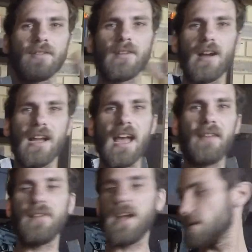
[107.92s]
I
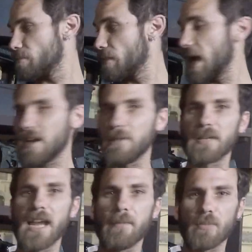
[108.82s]
have a backup
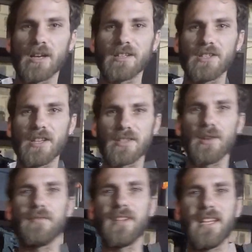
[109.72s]
camera just
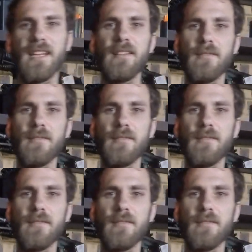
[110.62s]
over here,